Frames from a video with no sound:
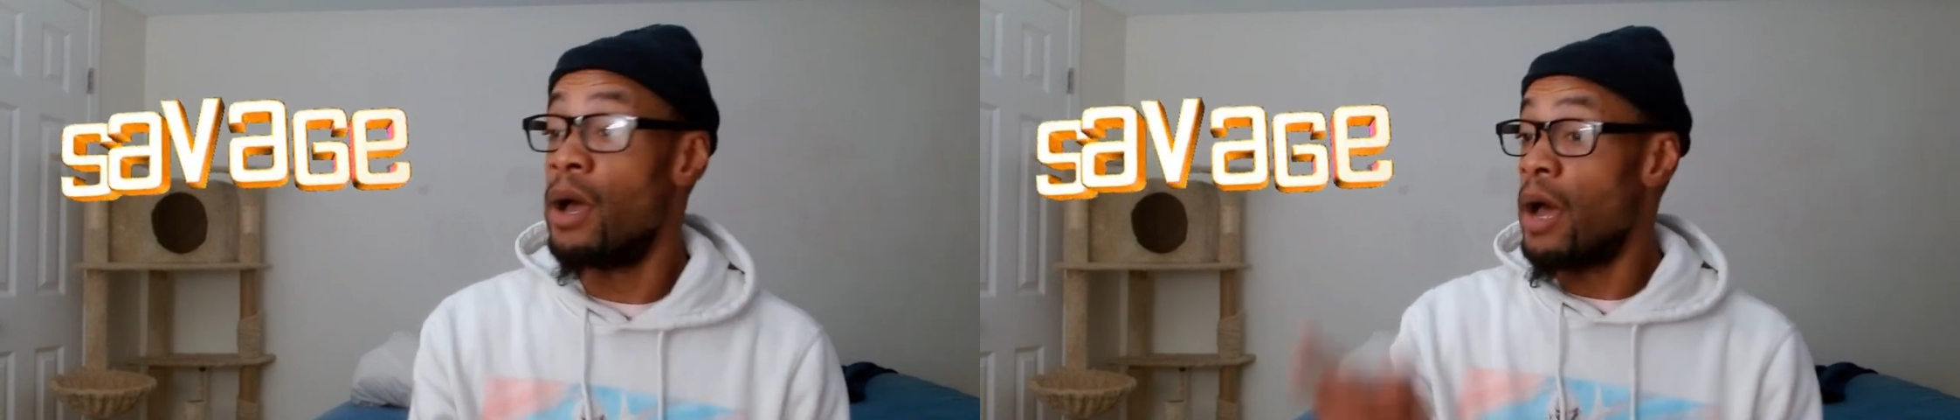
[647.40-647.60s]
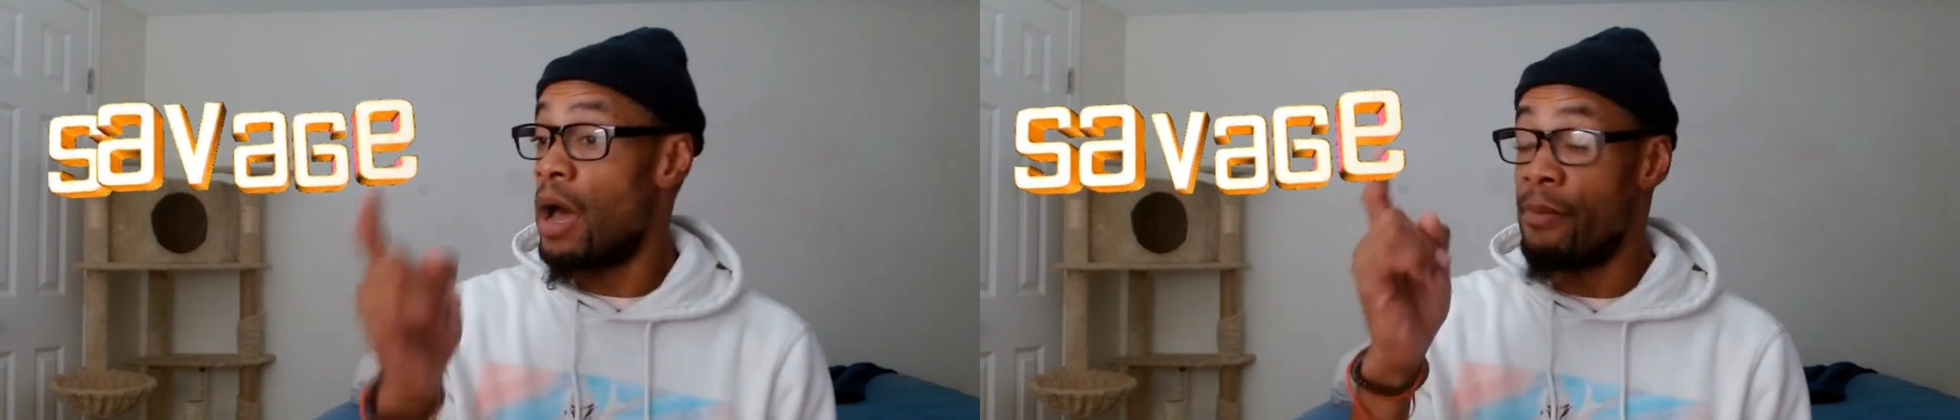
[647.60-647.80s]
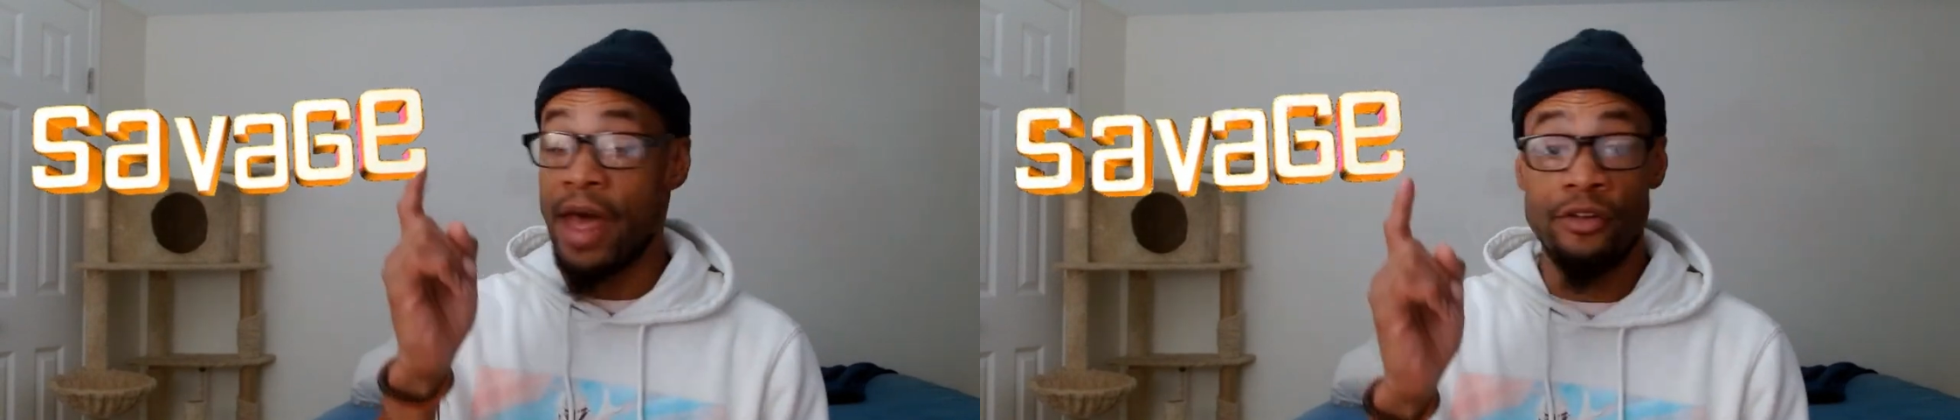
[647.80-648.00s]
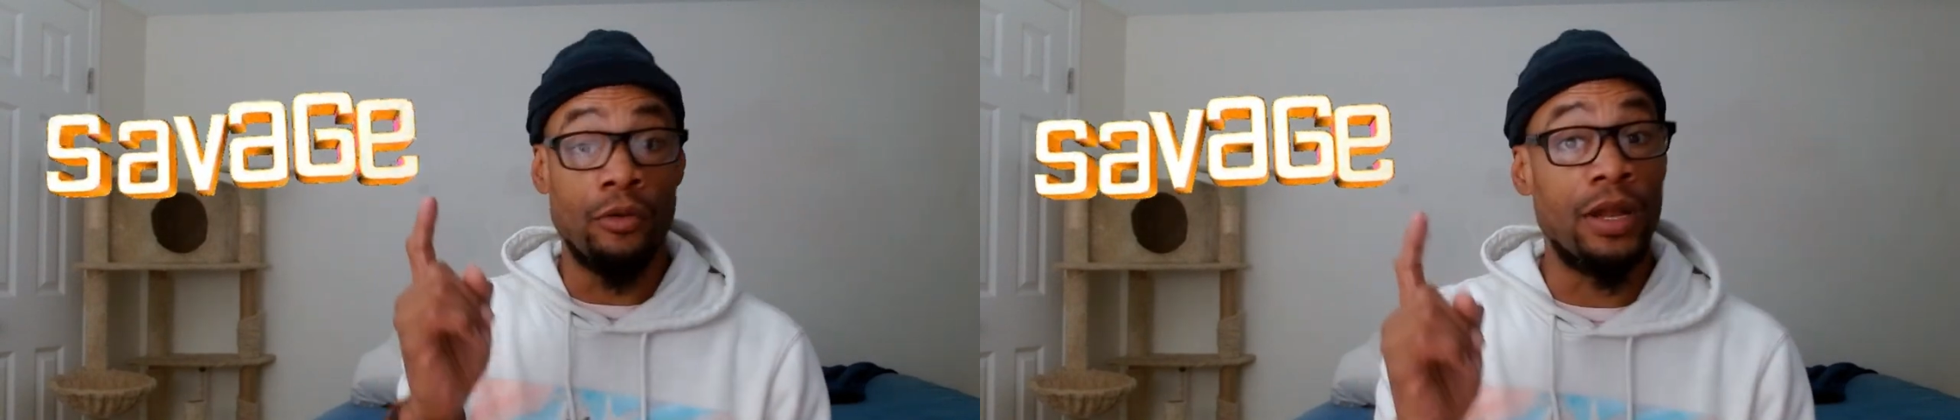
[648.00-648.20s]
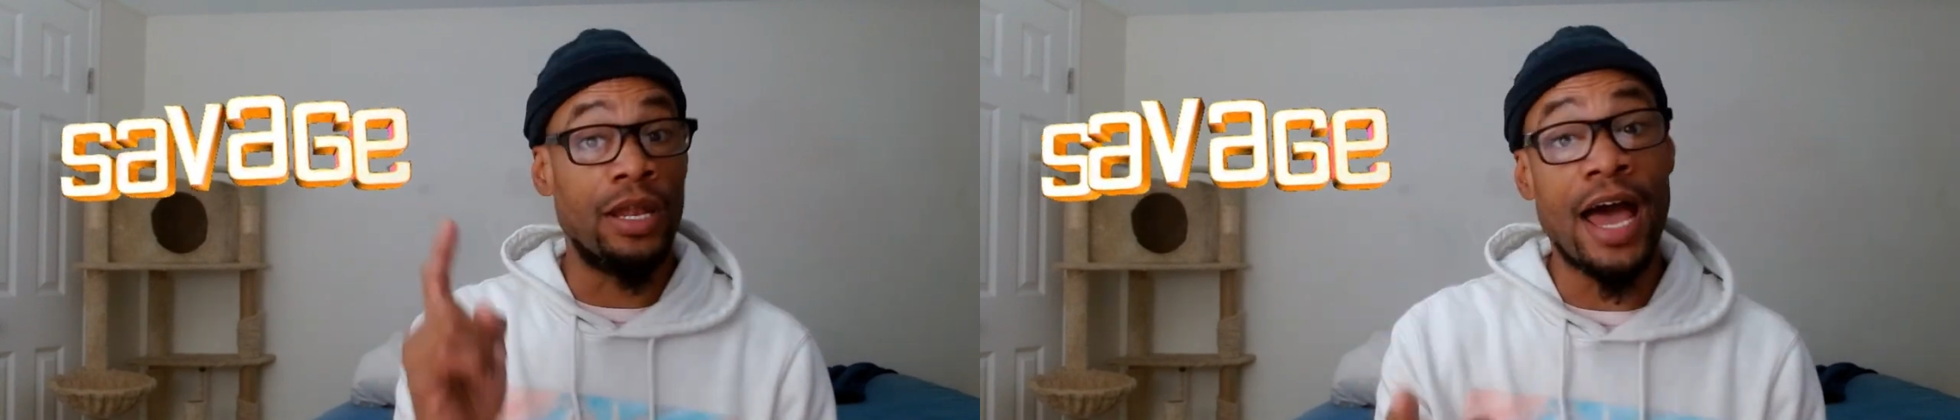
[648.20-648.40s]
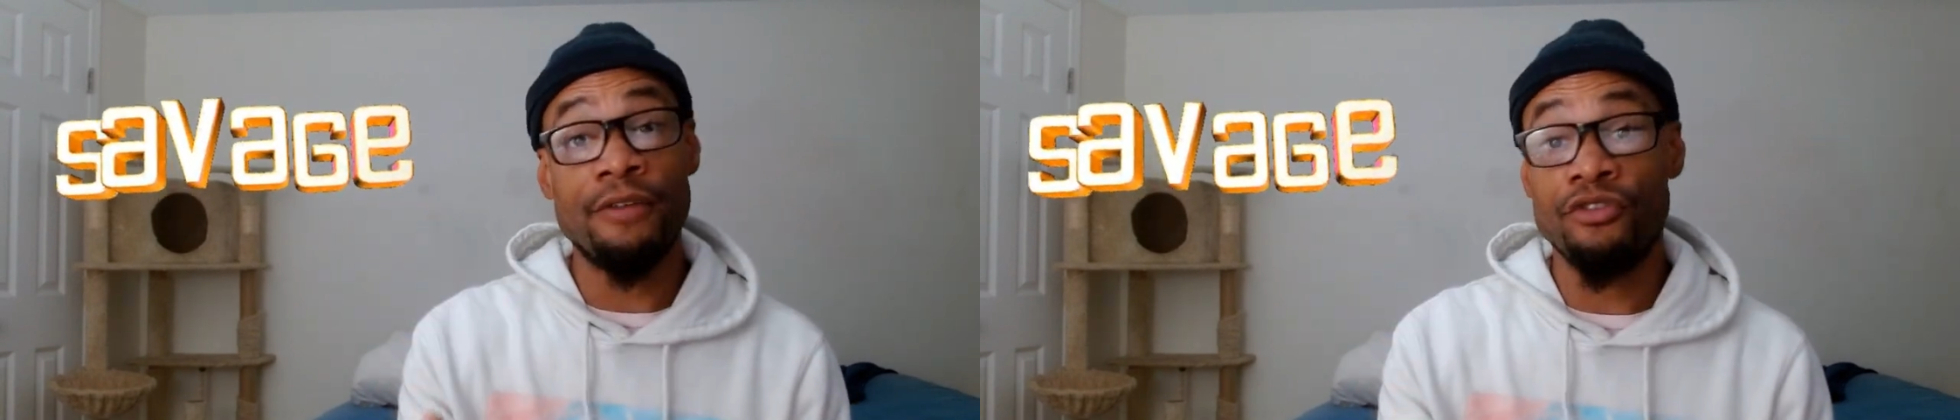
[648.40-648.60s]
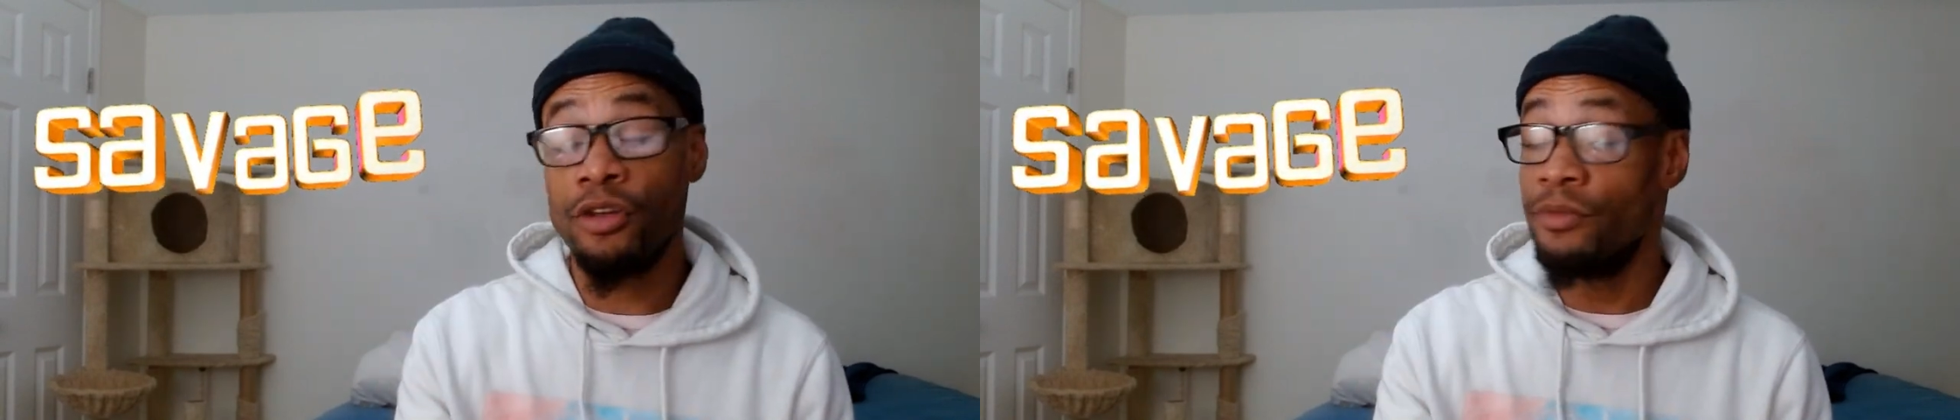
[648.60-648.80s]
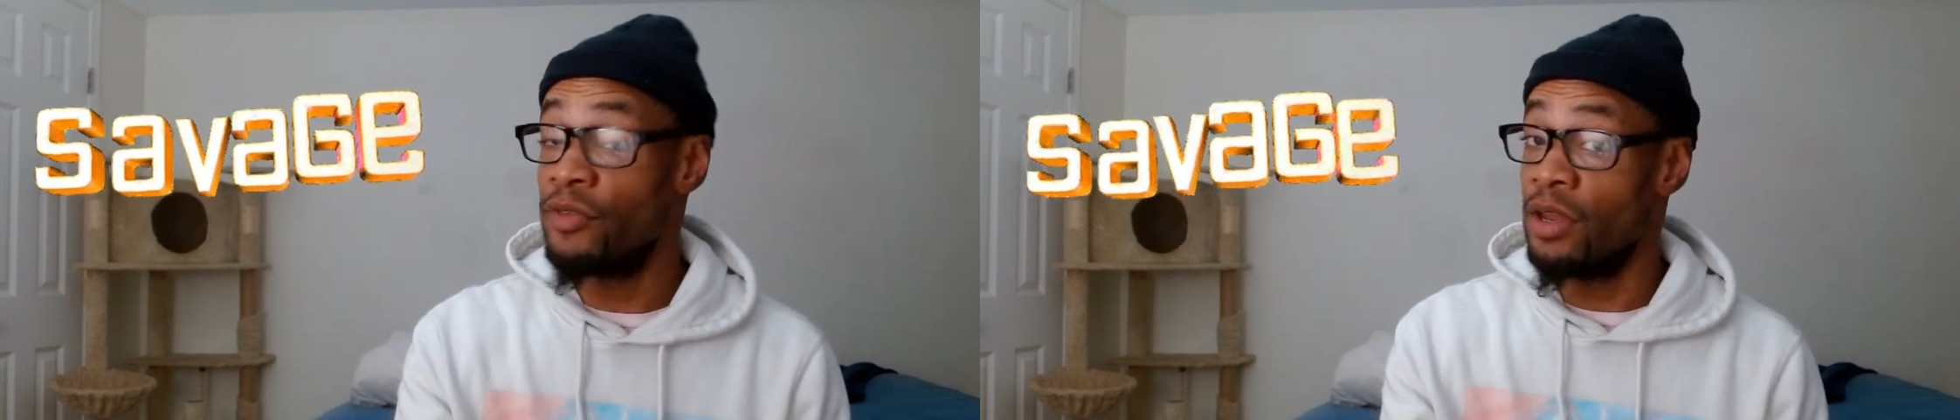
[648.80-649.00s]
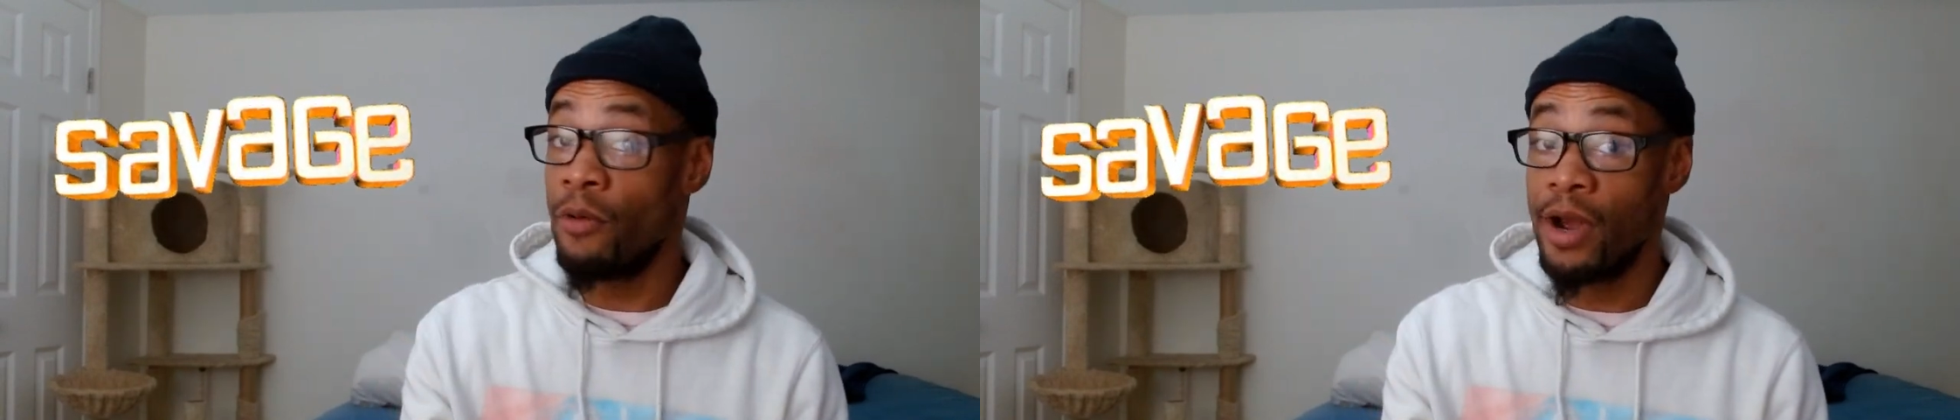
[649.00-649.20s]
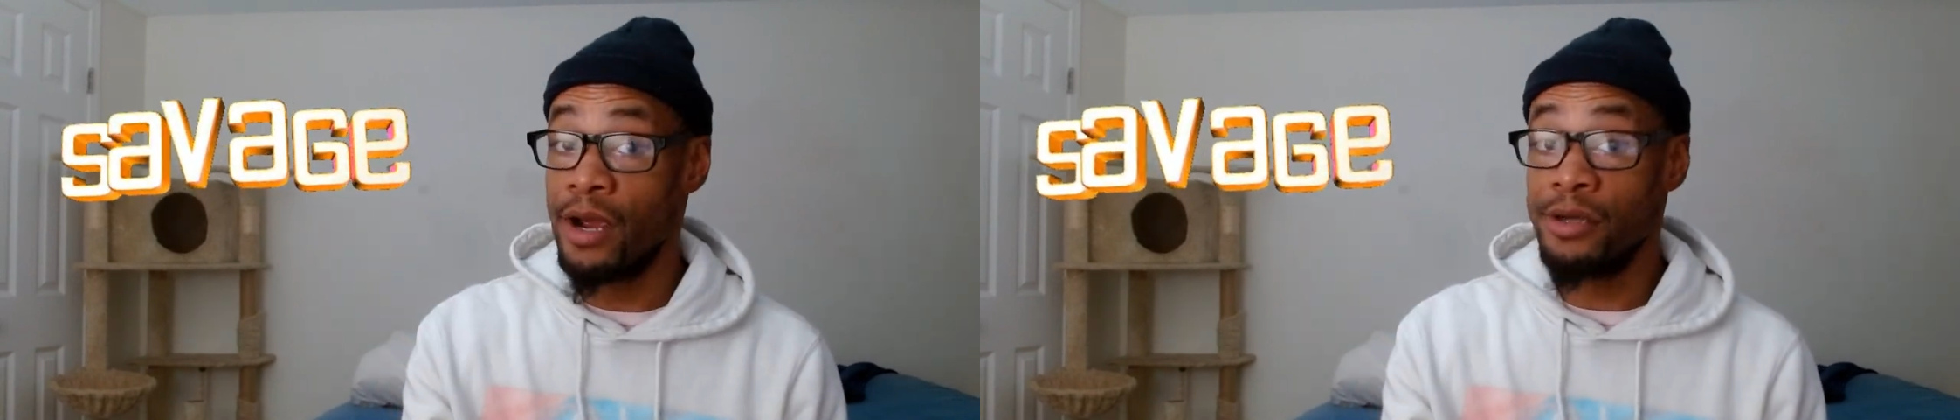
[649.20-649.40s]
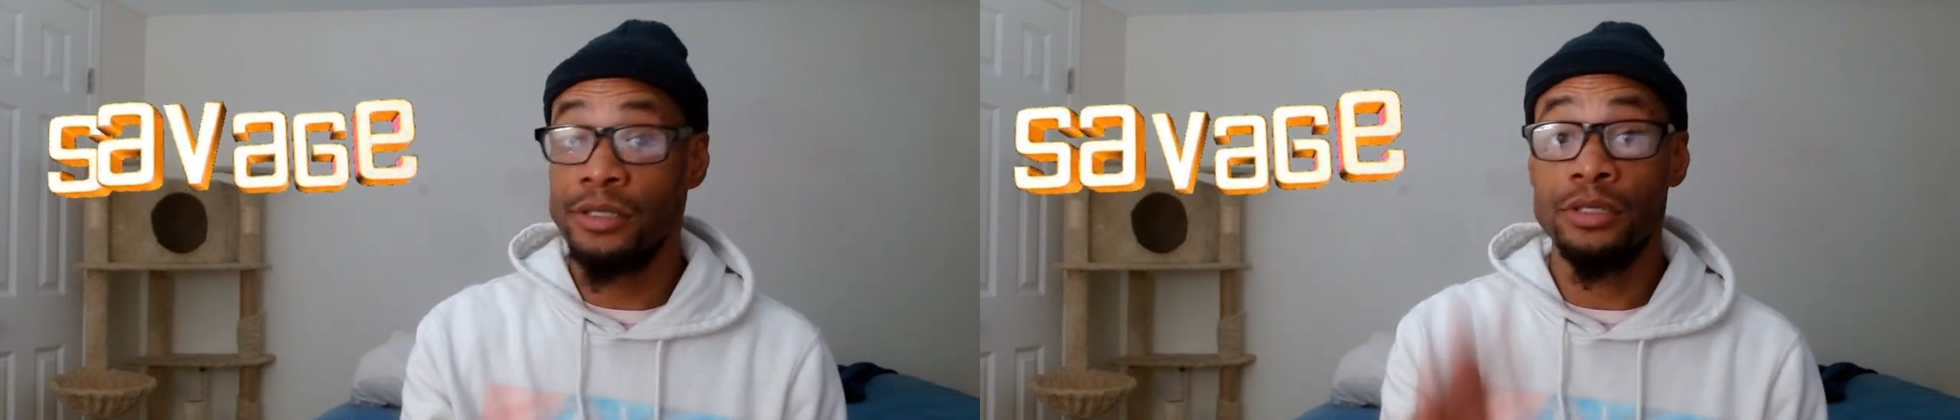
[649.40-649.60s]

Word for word: I'm not doing live streams anywhere.